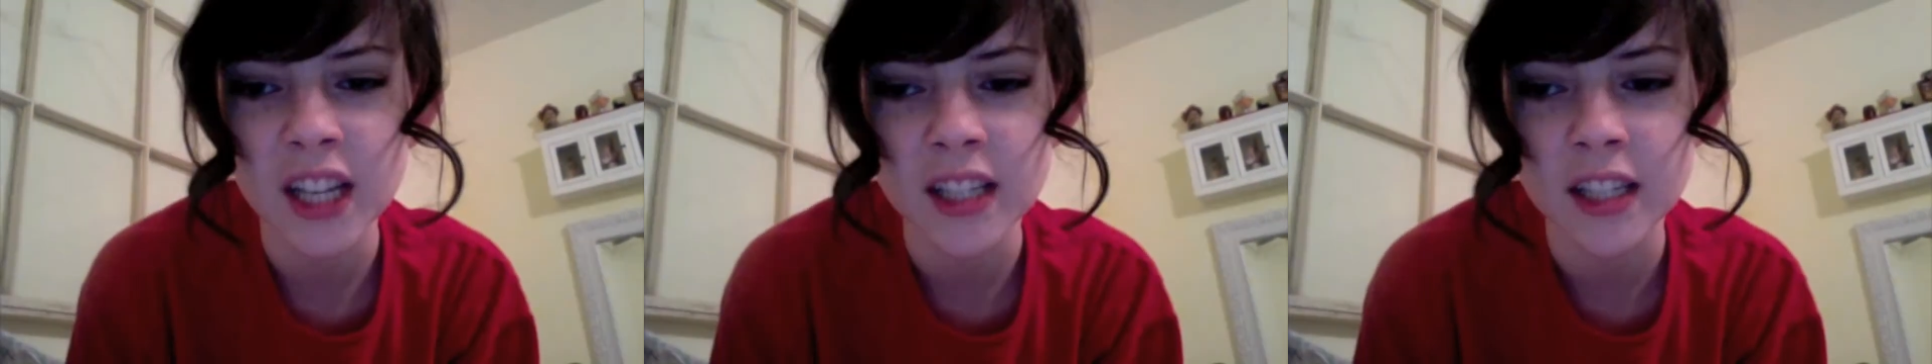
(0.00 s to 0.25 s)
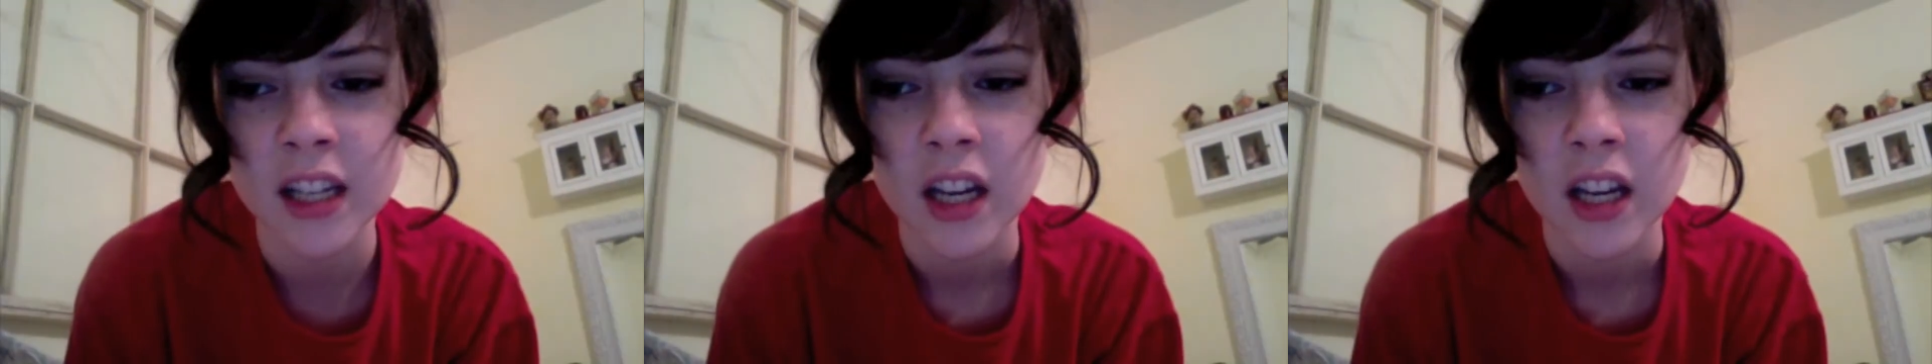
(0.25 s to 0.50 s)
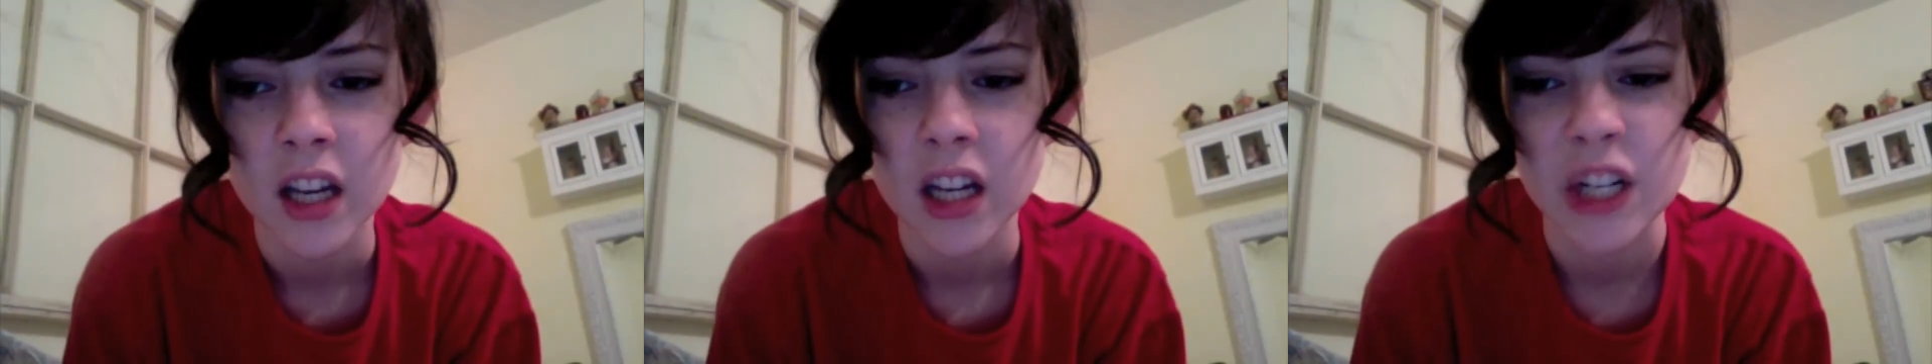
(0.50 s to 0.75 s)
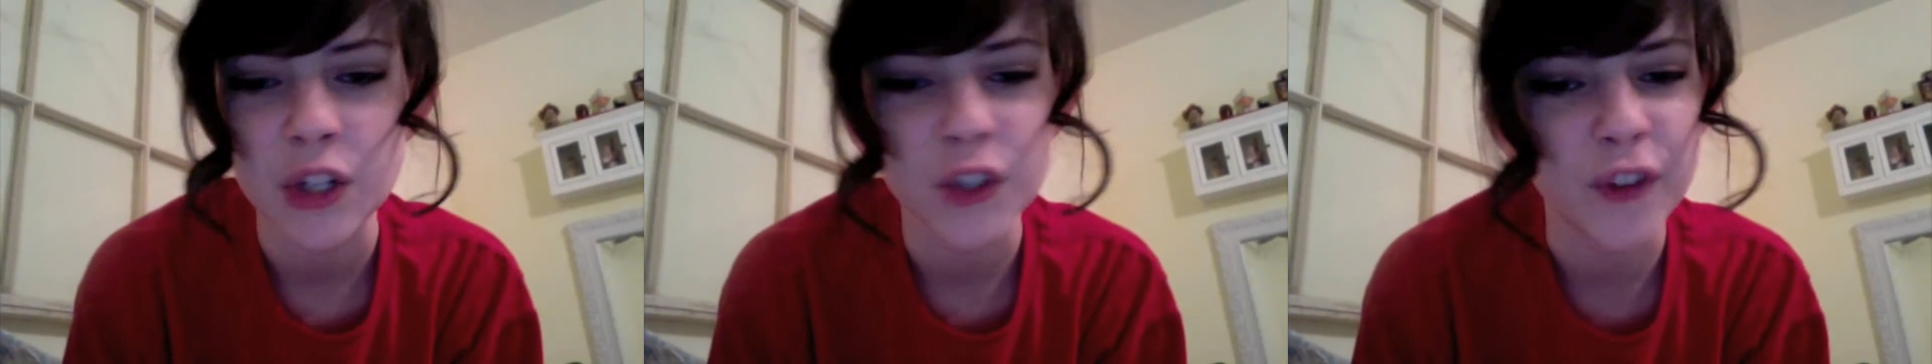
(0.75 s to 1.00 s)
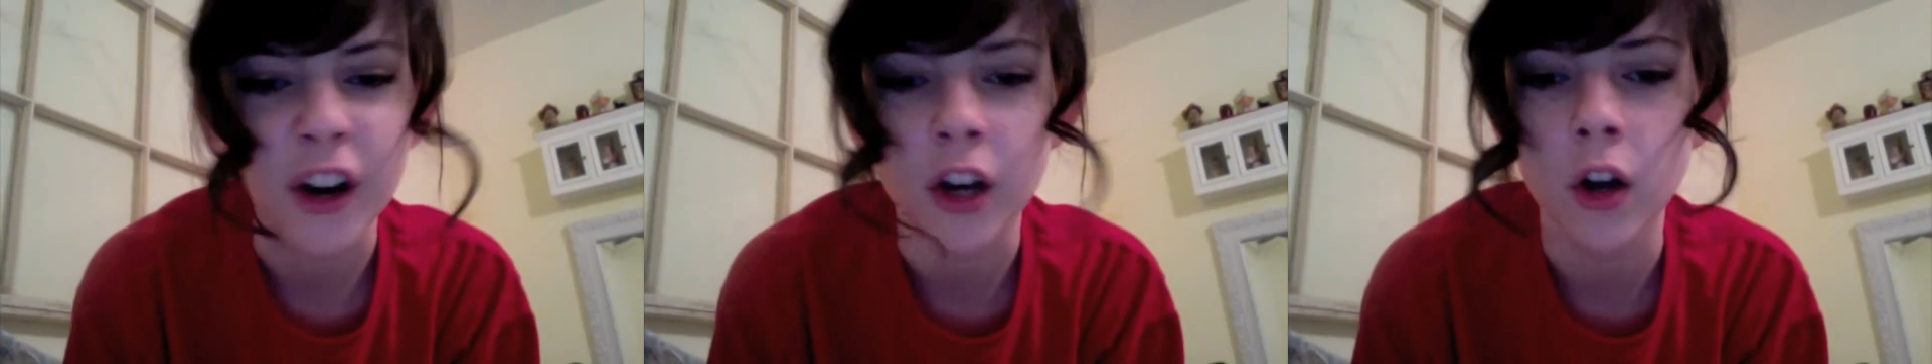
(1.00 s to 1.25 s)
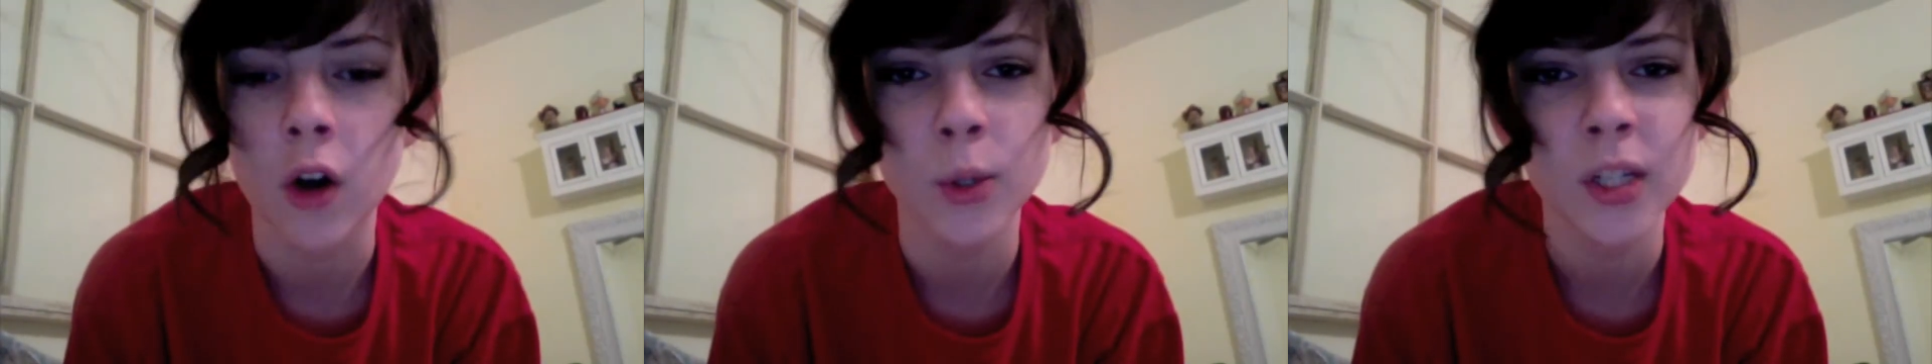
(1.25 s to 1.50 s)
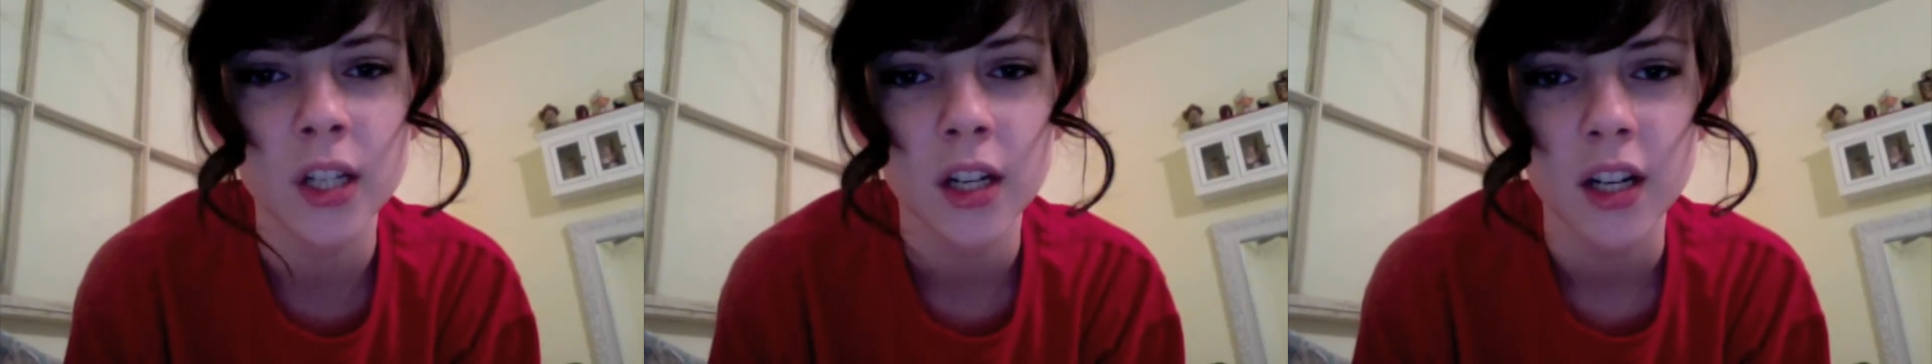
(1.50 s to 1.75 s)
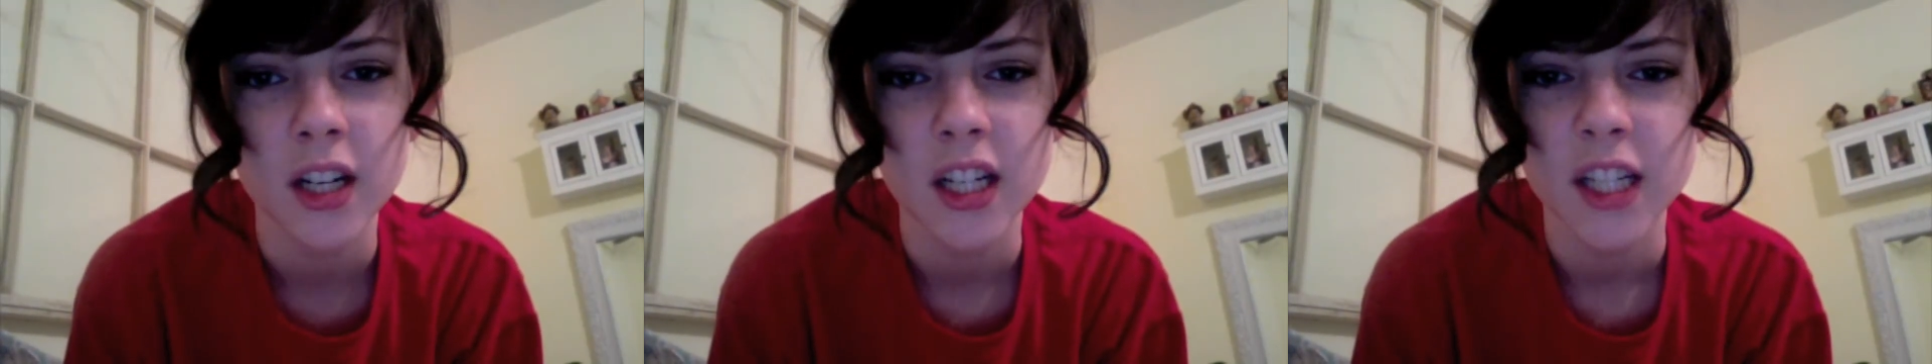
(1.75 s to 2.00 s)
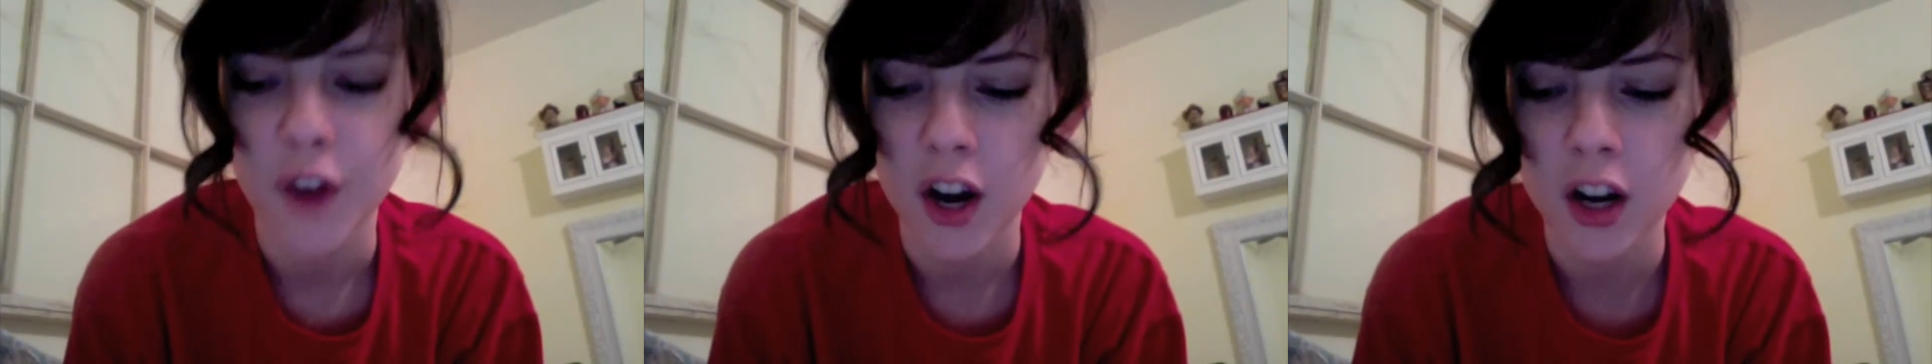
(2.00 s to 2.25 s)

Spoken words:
Yes, it was very cold. It's very